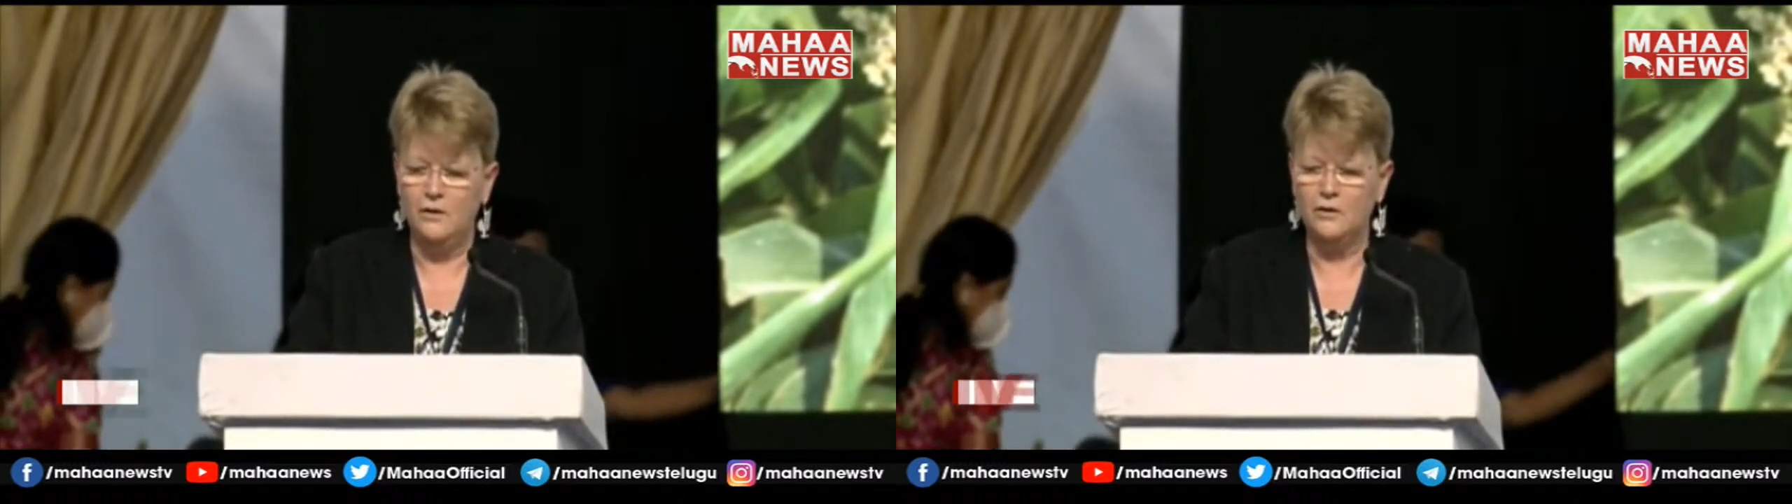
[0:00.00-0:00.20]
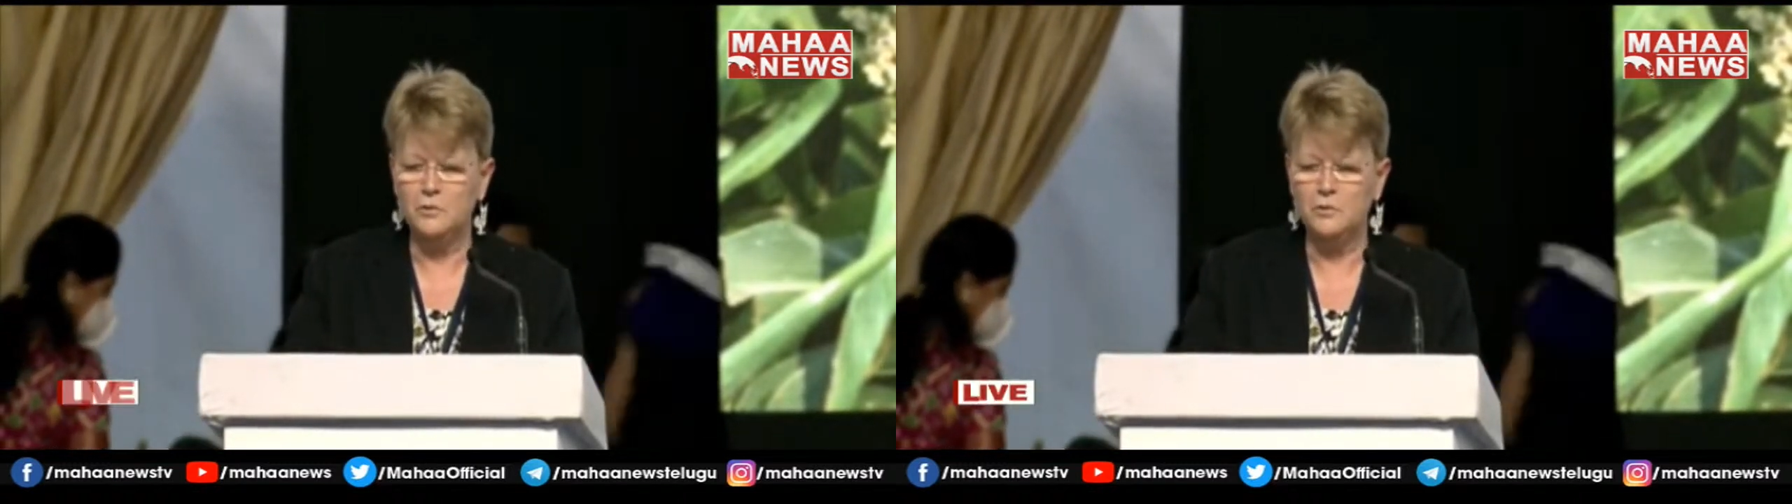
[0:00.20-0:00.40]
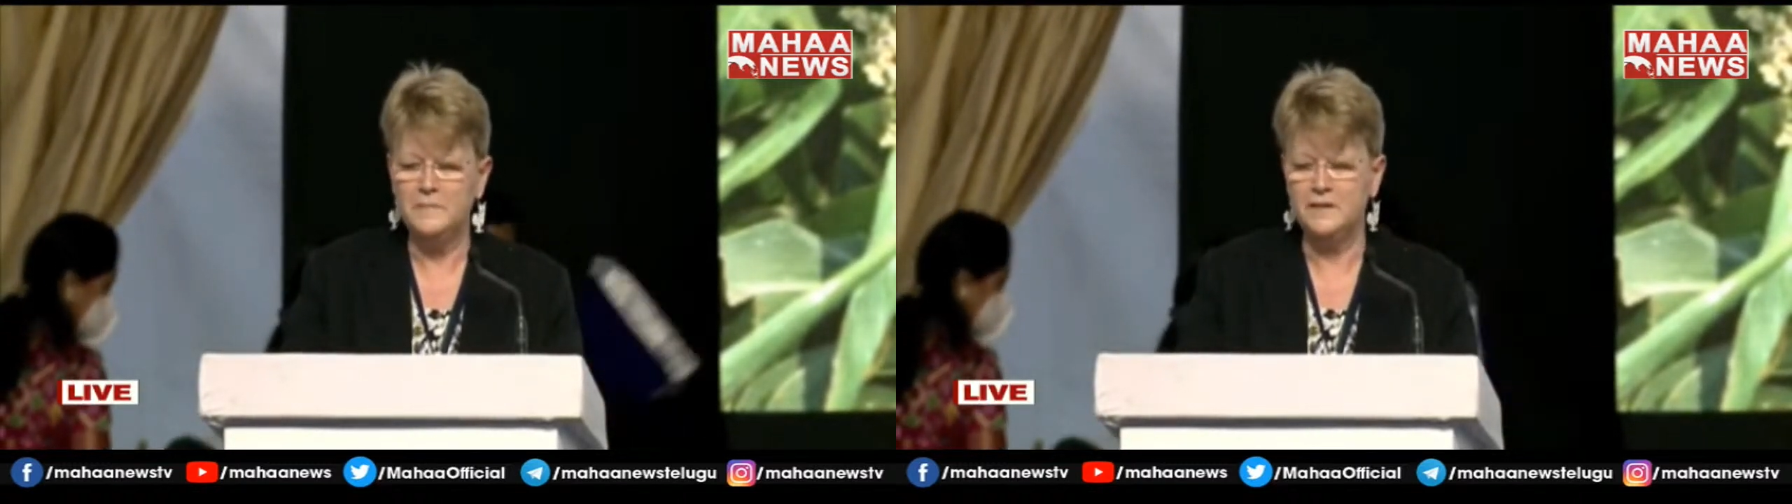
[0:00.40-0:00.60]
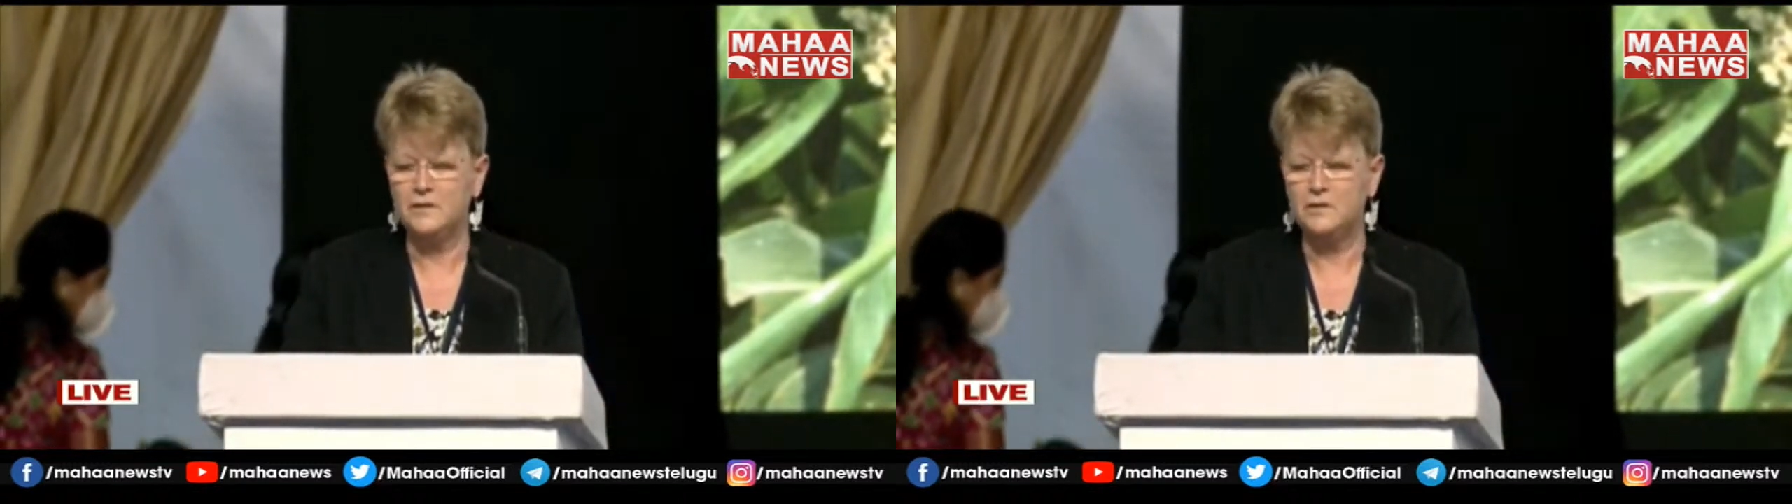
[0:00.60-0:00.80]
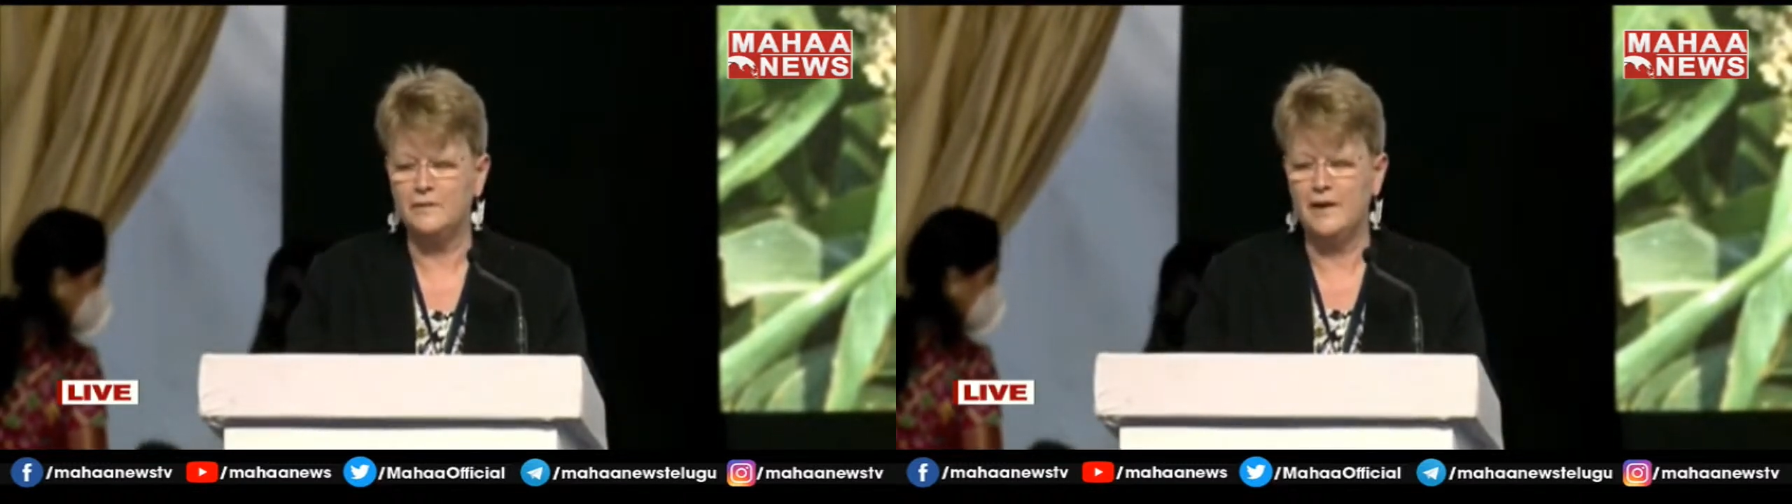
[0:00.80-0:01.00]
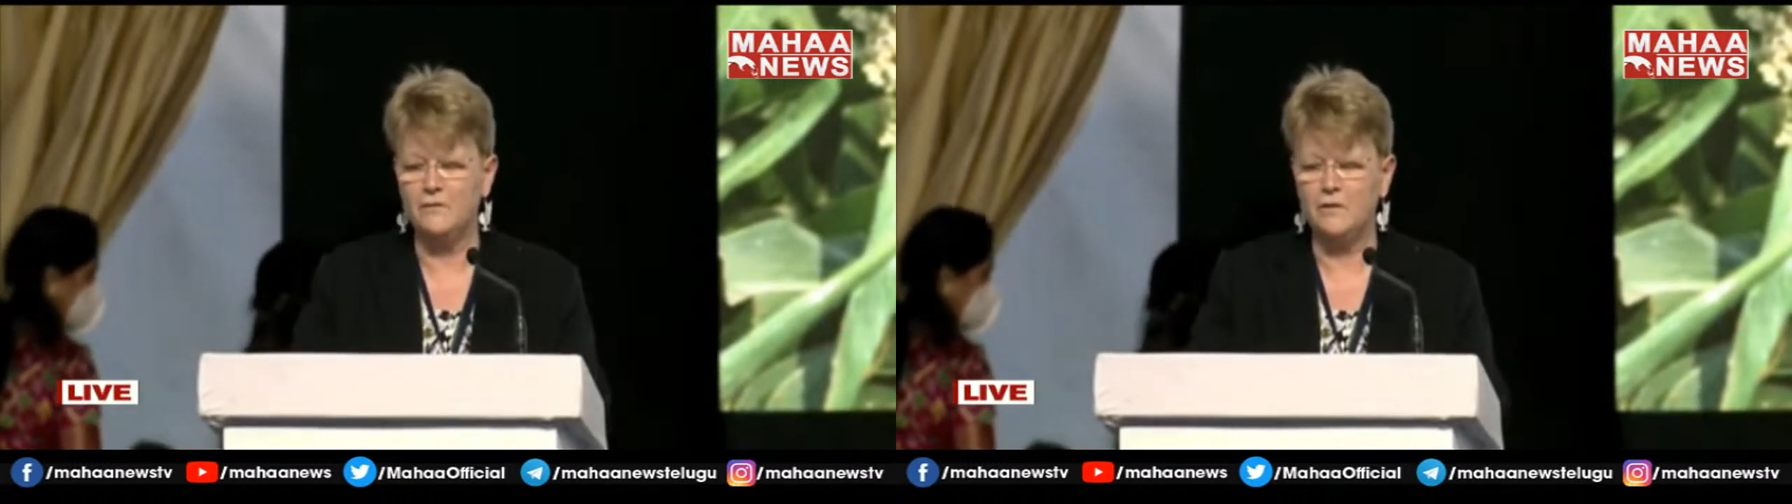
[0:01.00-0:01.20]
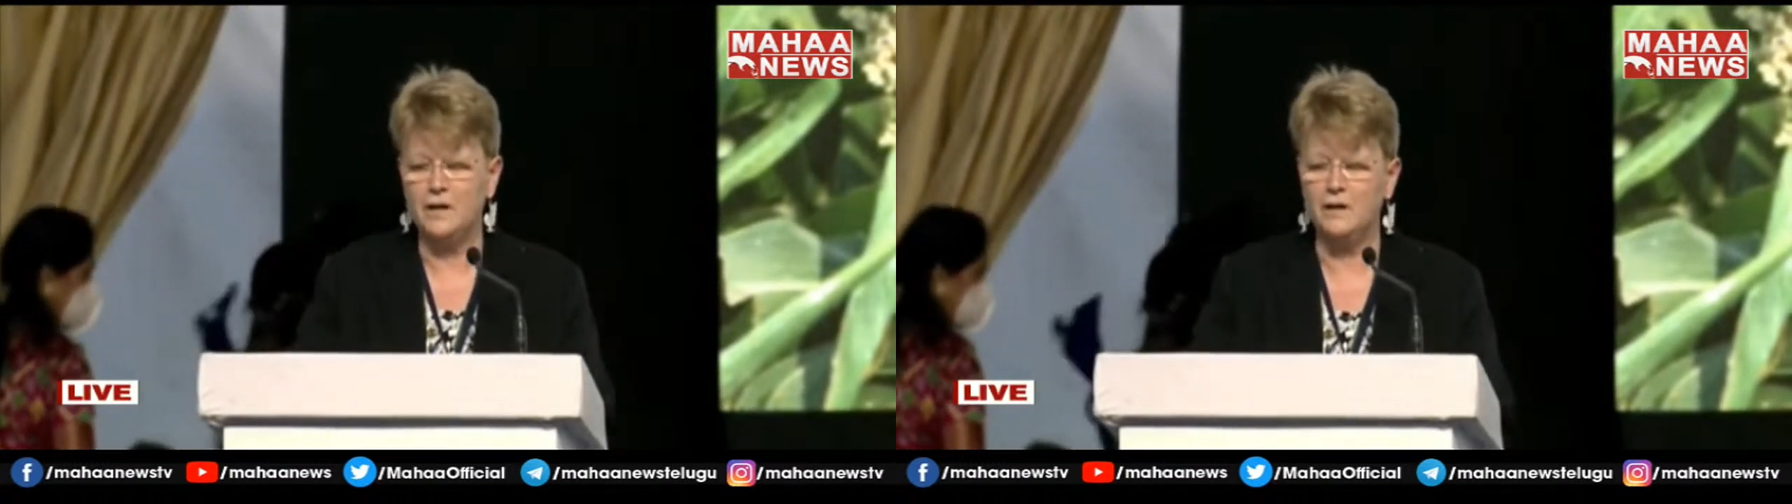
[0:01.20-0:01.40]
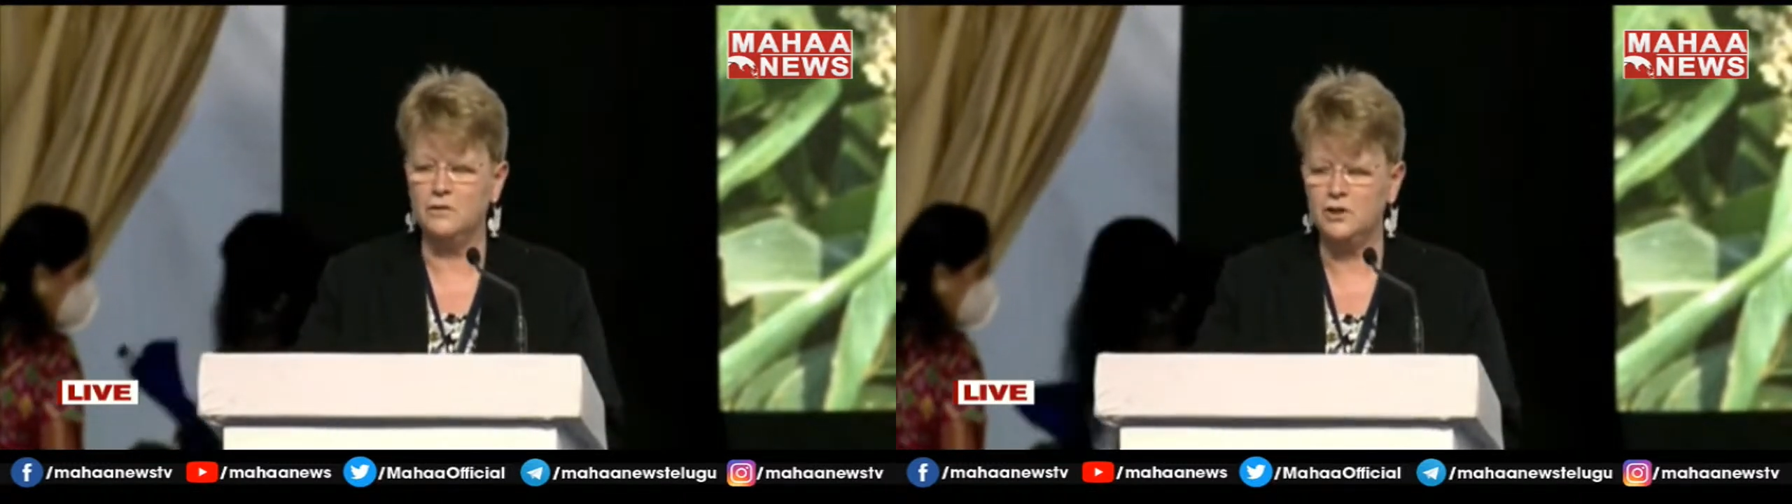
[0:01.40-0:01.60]
Honourable Minister of
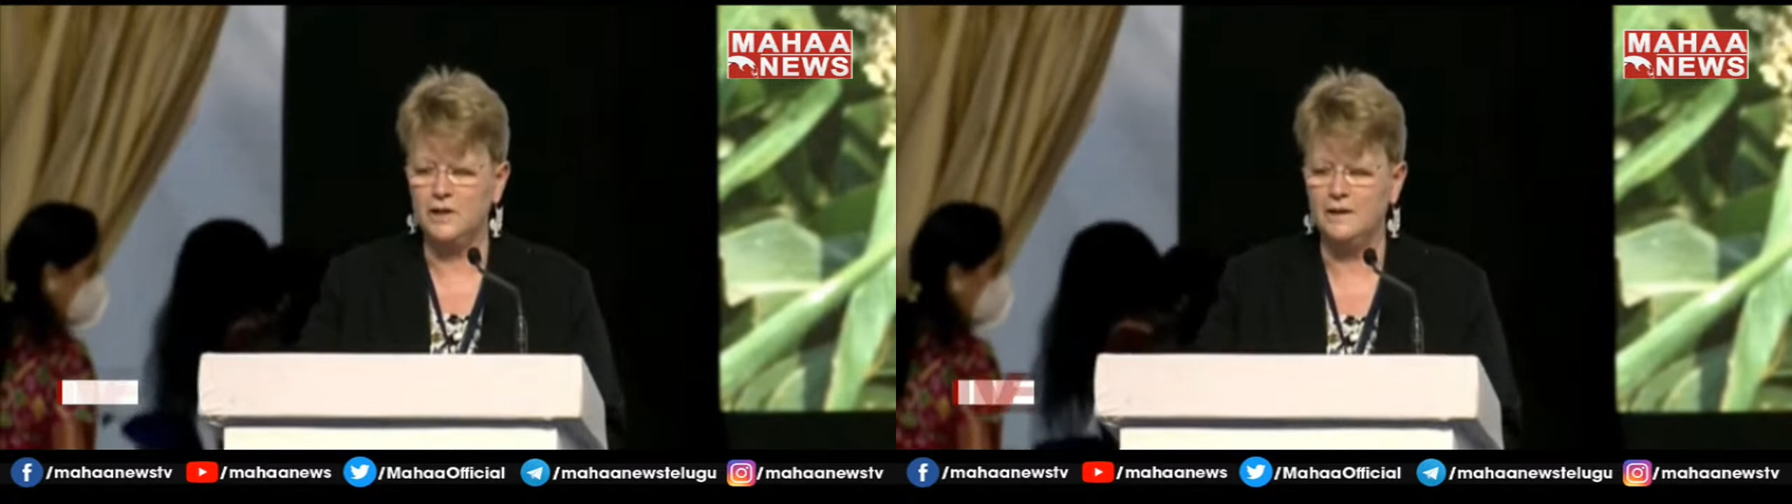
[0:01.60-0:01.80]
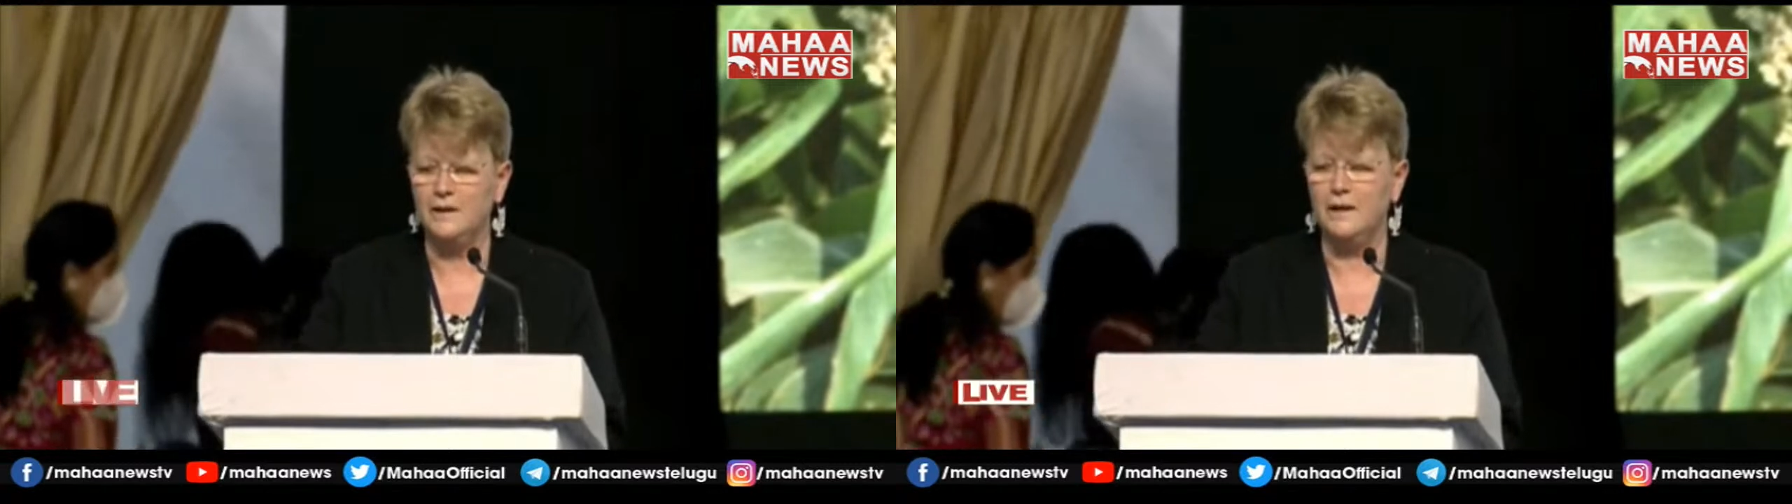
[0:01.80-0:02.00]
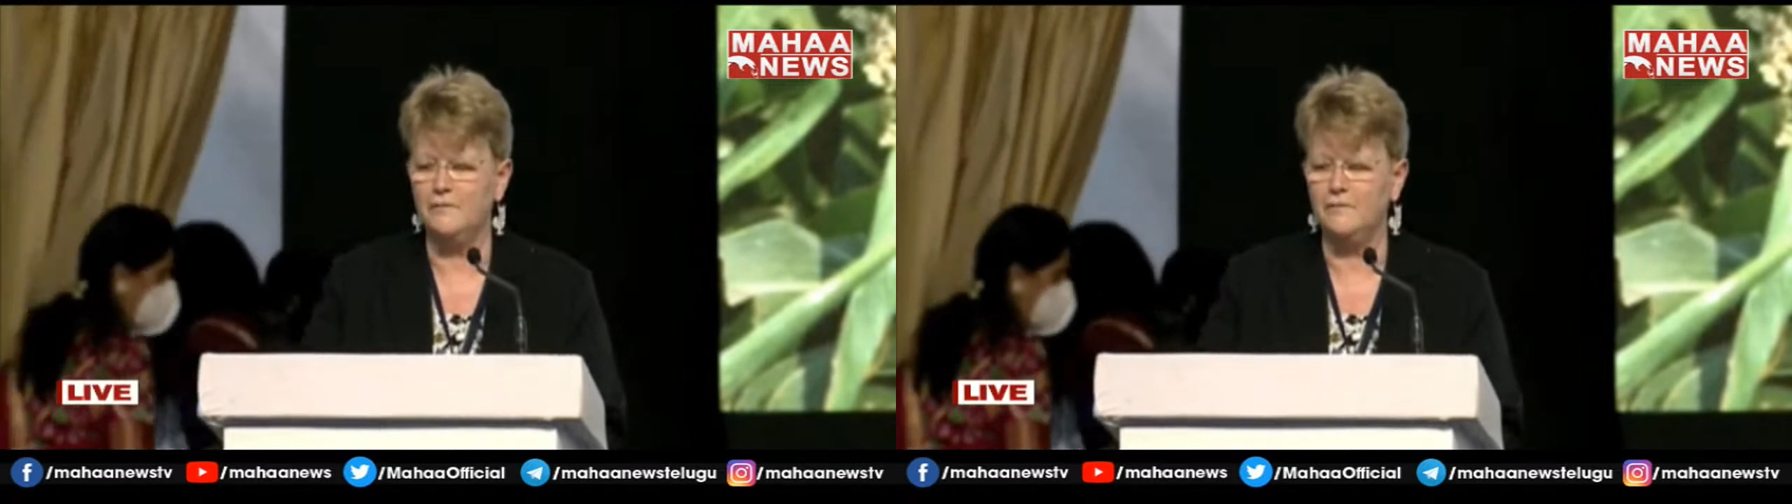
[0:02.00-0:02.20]
Agriculture